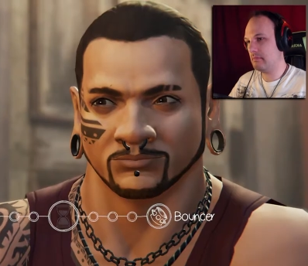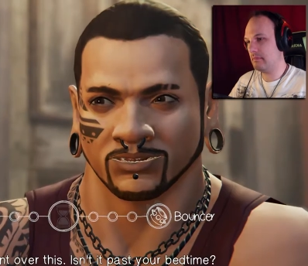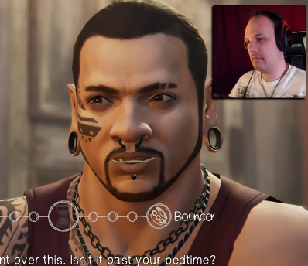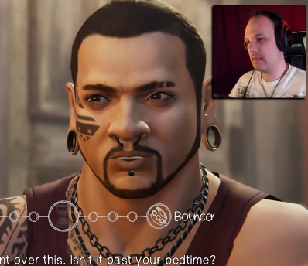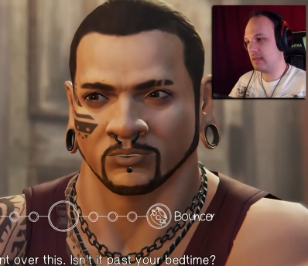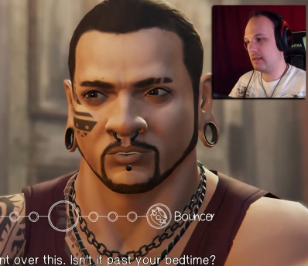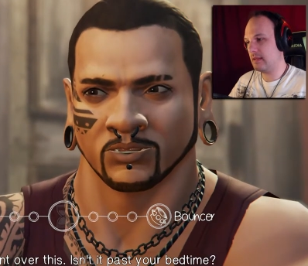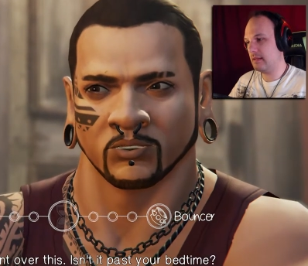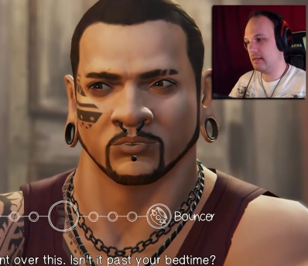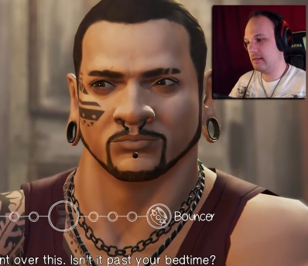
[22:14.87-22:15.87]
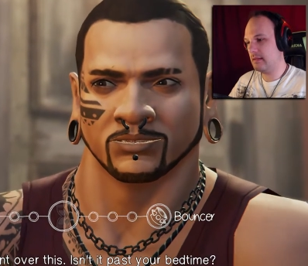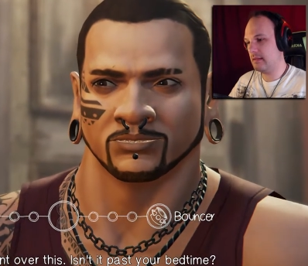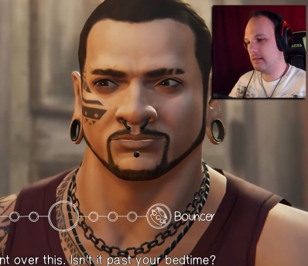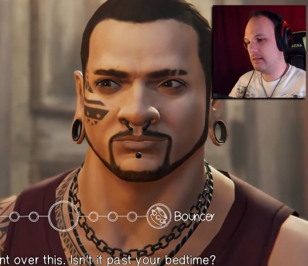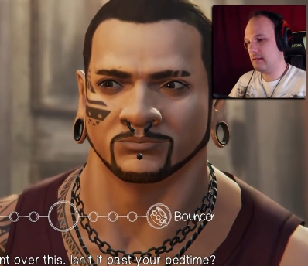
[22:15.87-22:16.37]
Speaker 1: I thought we went over
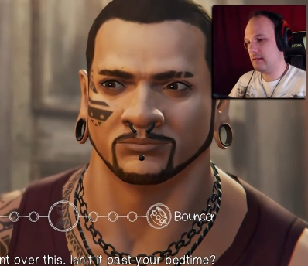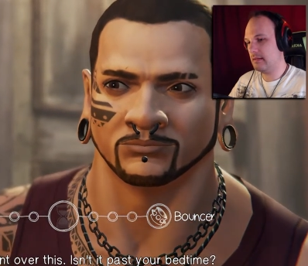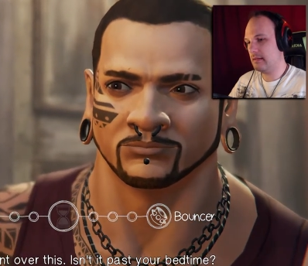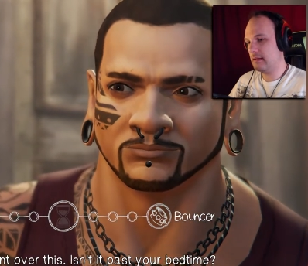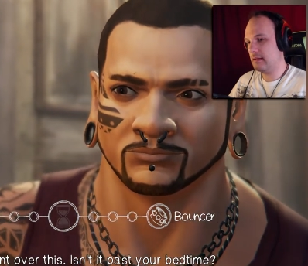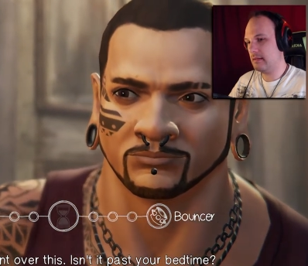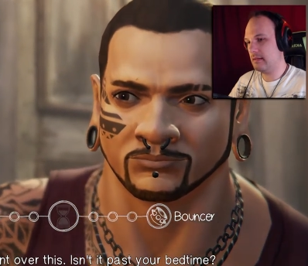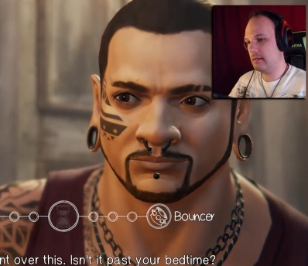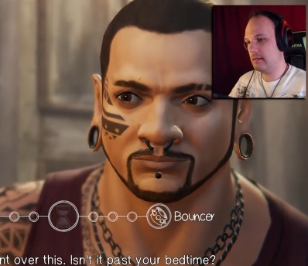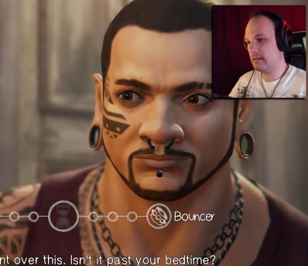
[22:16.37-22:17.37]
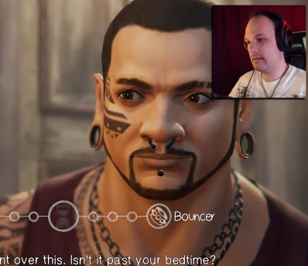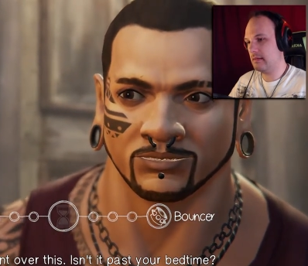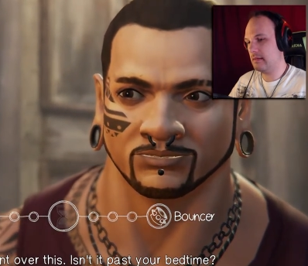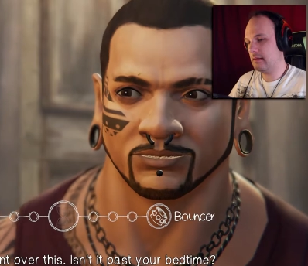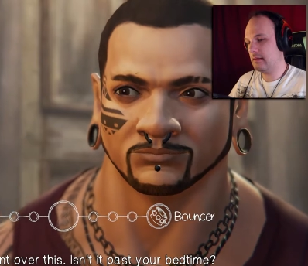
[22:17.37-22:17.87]
this.
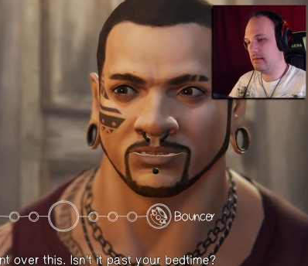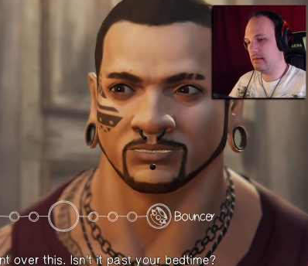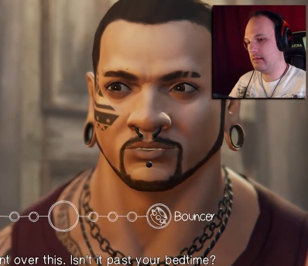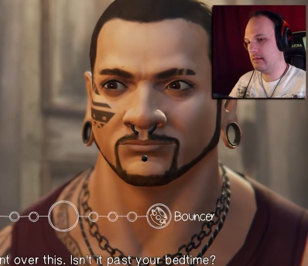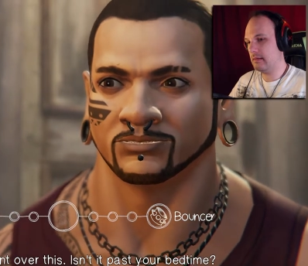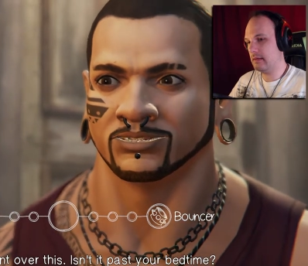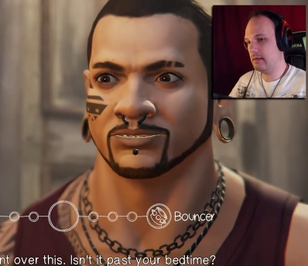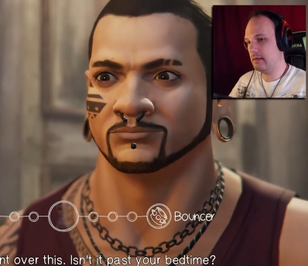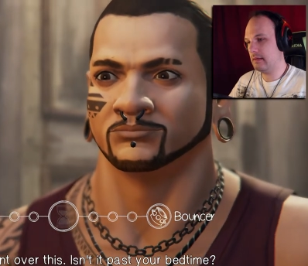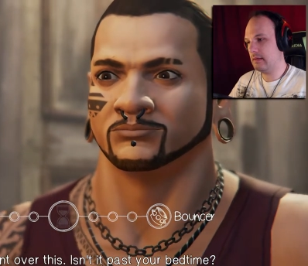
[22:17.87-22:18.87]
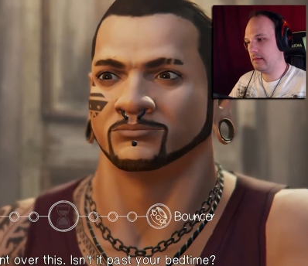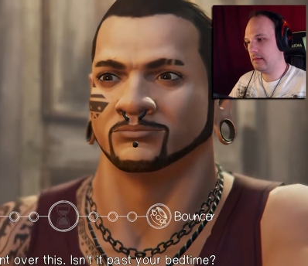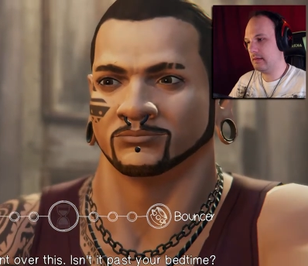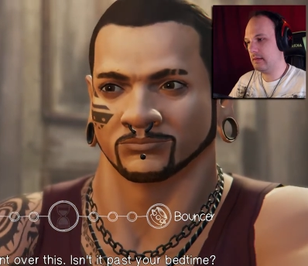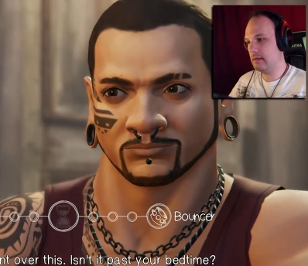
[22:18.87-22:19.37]
Isn't it past your bedtime?
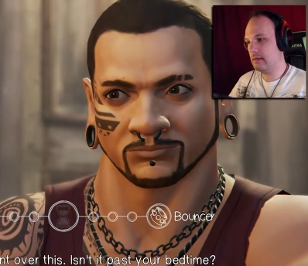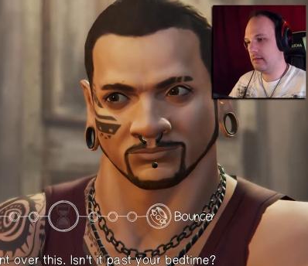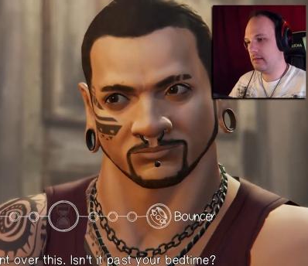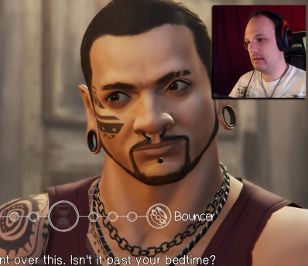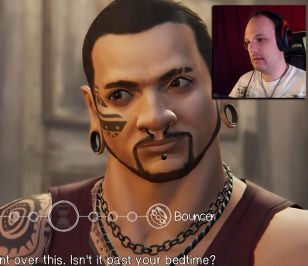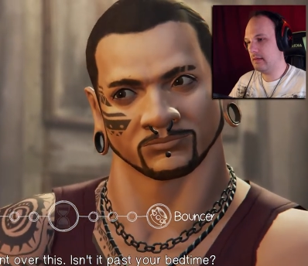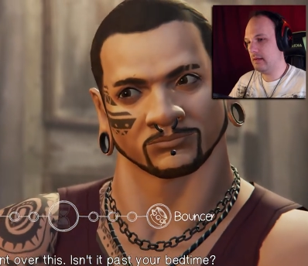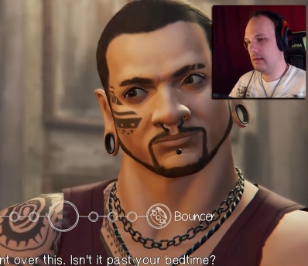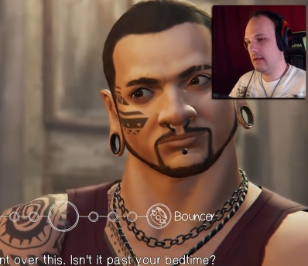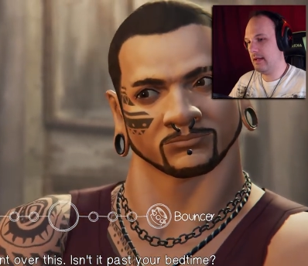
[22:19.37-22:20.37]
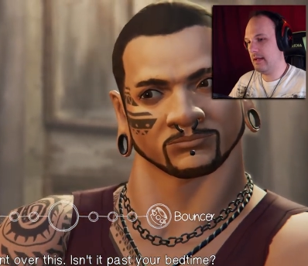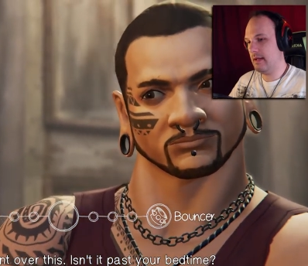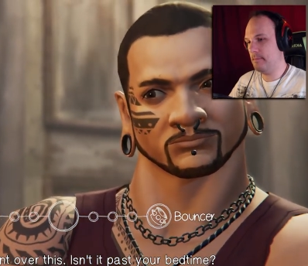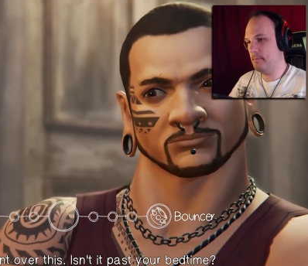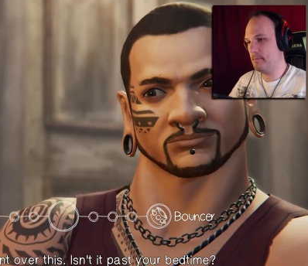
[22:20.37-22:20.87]

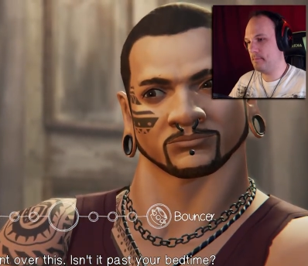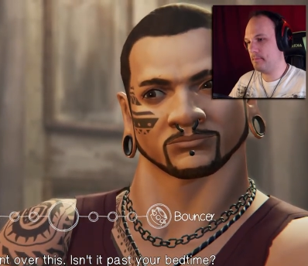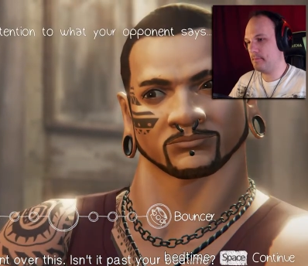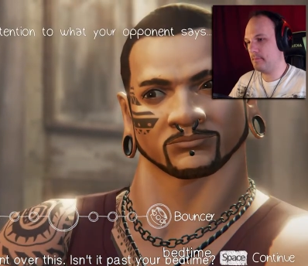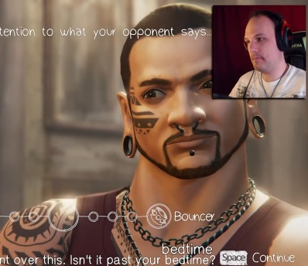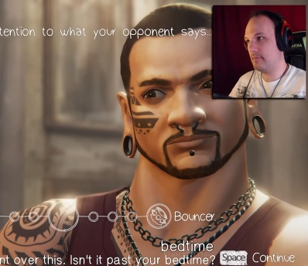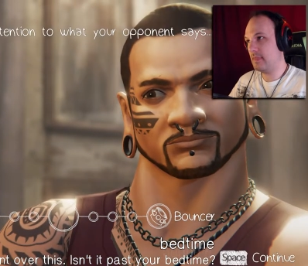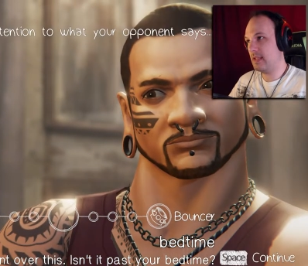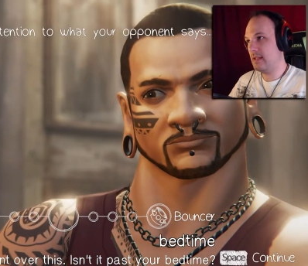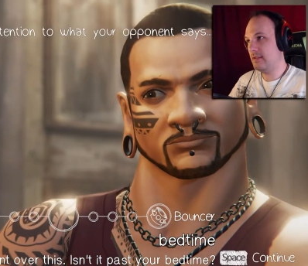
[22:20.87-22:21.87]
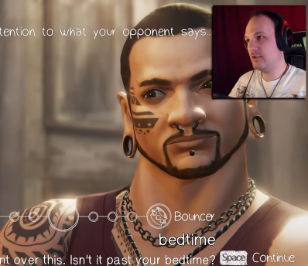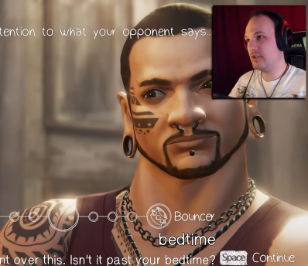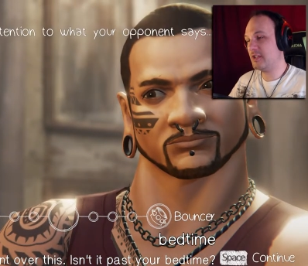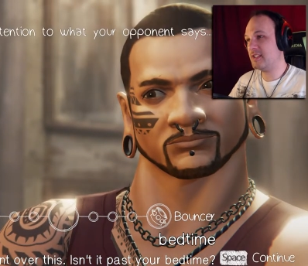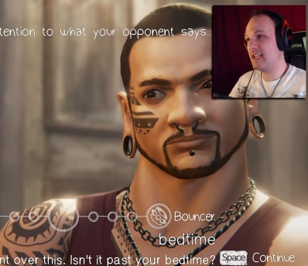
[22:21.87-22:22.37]
Speaker 2: To
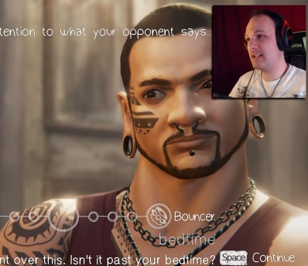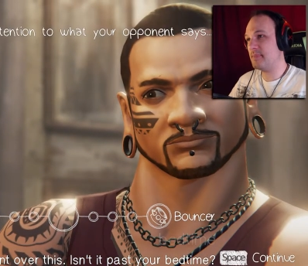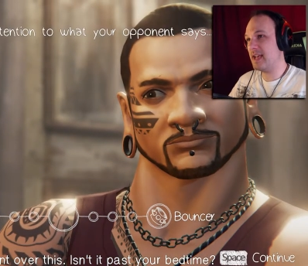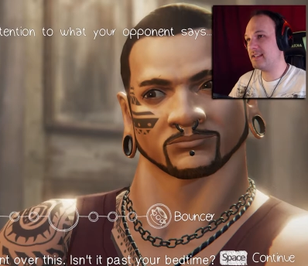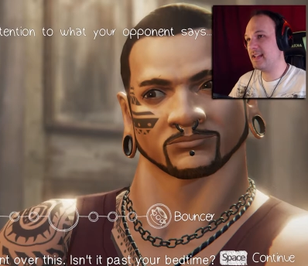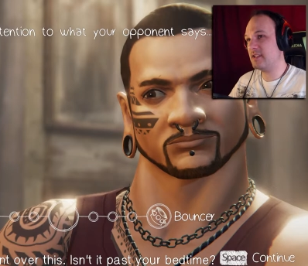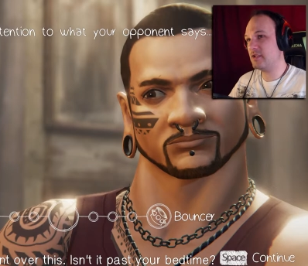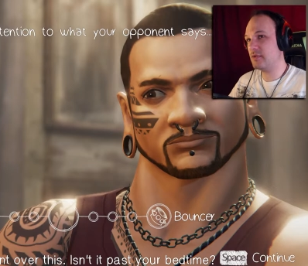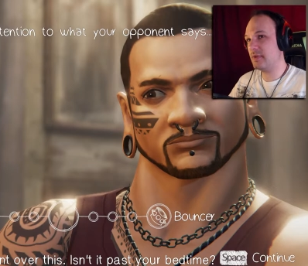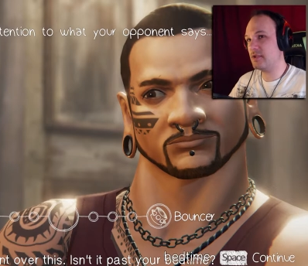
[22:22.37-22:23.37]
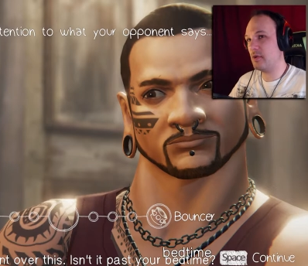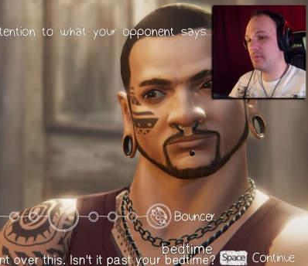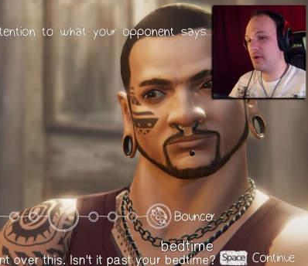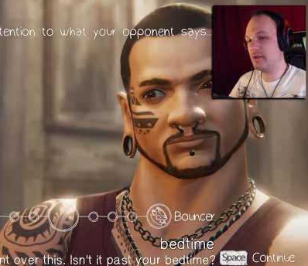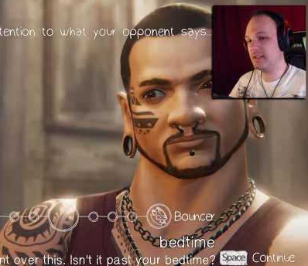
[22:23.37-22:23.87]
succeed, pay attention to what your
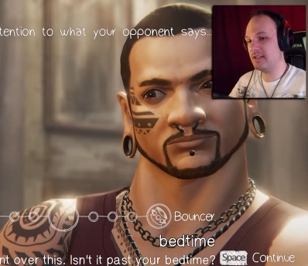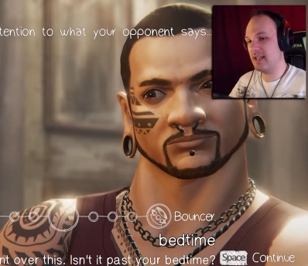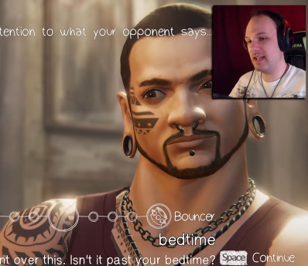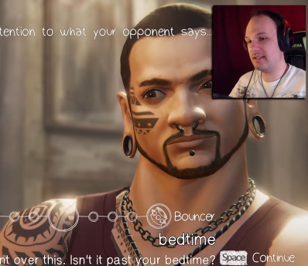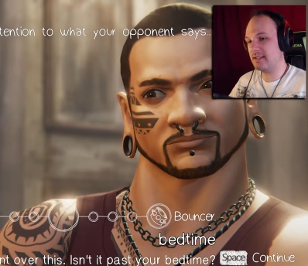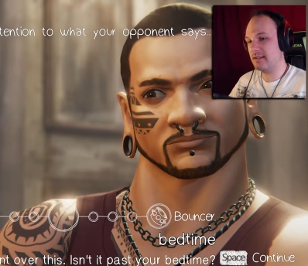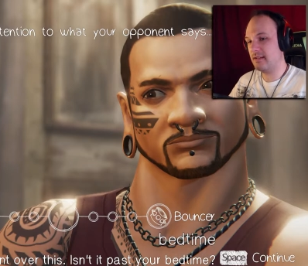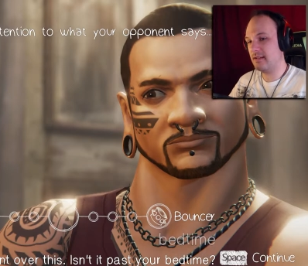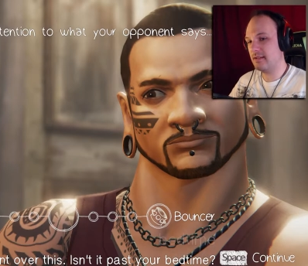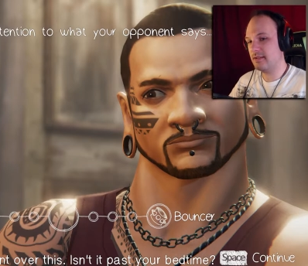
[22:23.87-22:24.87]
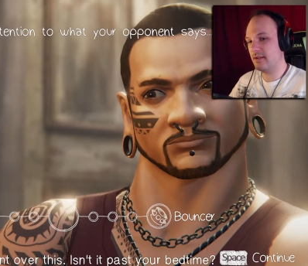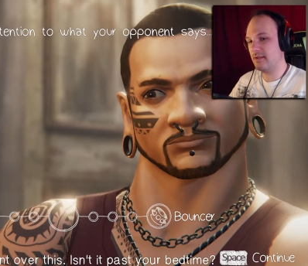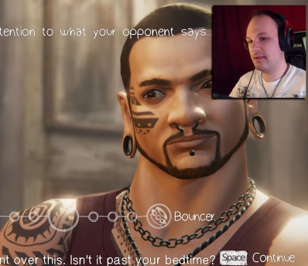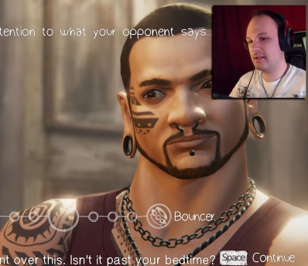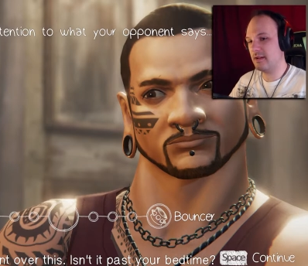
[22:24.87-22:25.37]
opponent says. So,
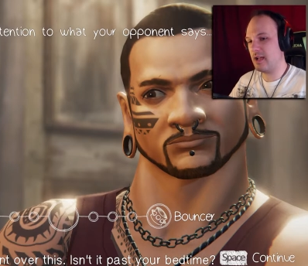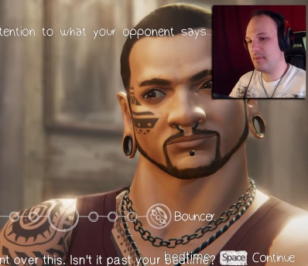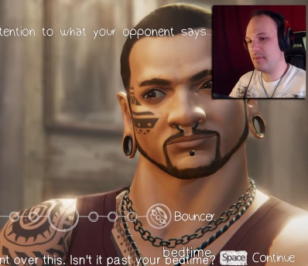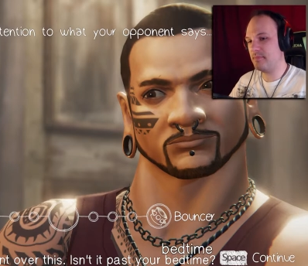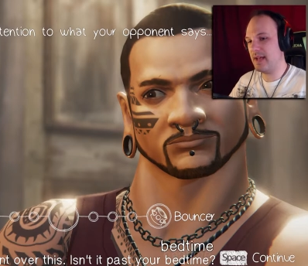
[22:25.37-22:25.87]
talking about